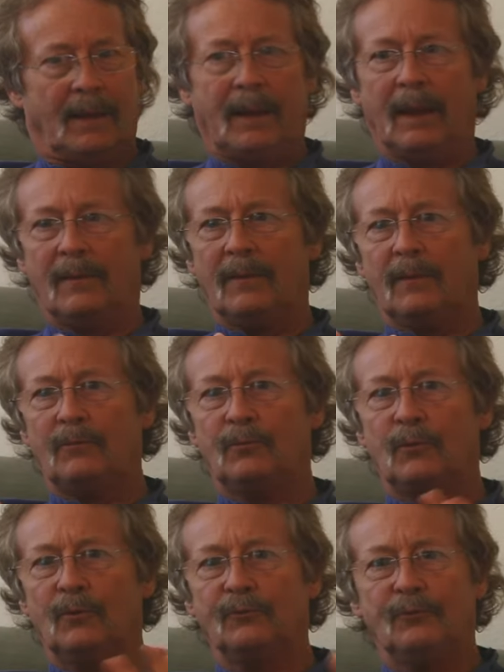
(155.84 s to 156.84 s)
and that
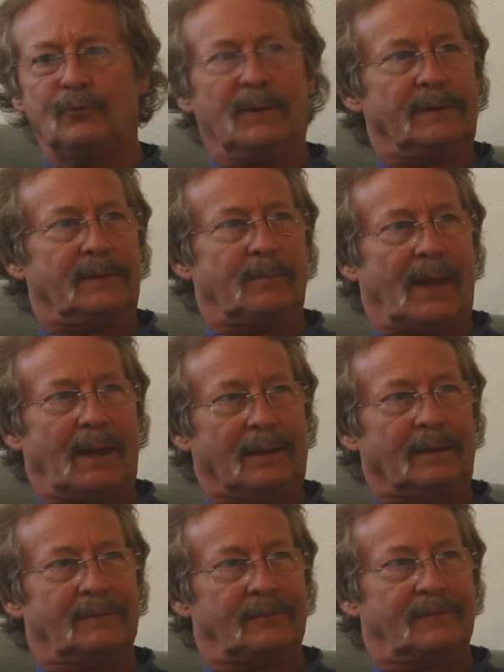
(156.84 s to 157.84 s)
throws you into
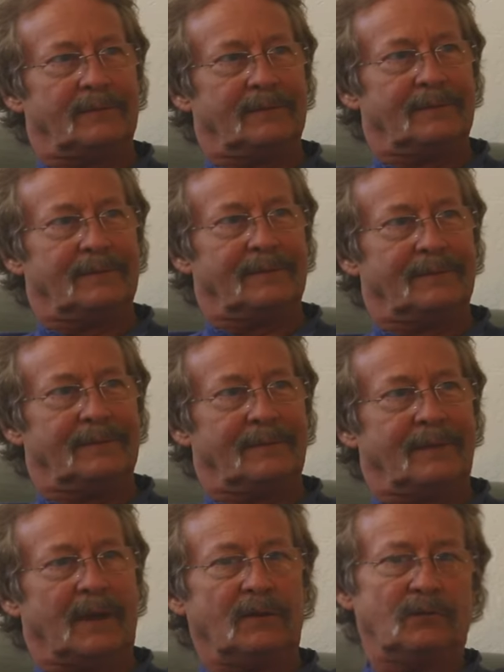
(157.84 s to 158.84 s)
balance.
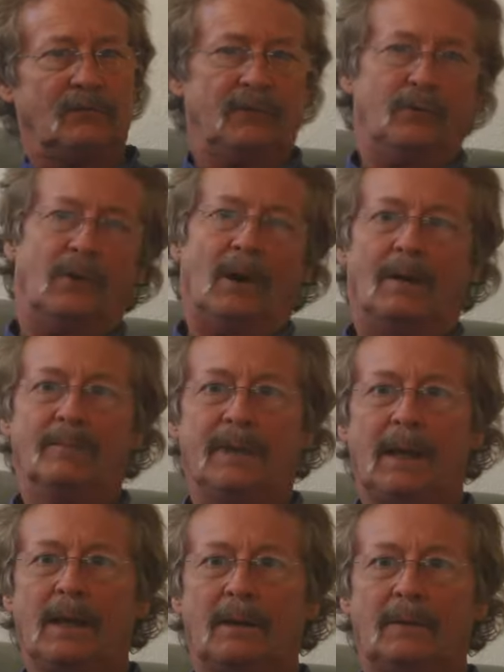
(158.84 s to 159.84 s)
And so you calm
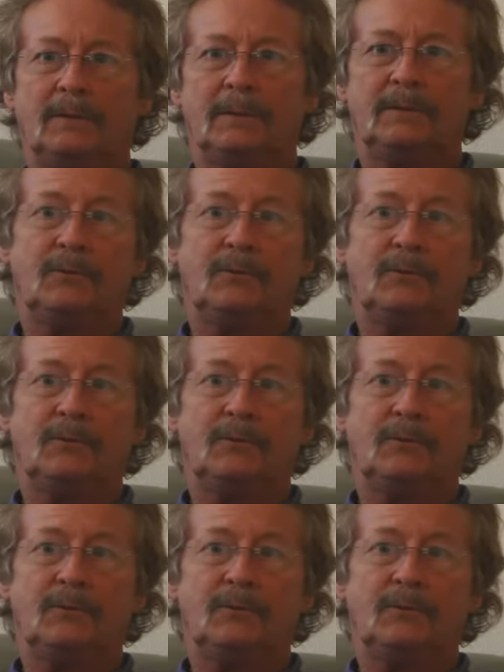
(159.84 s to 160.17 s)
down and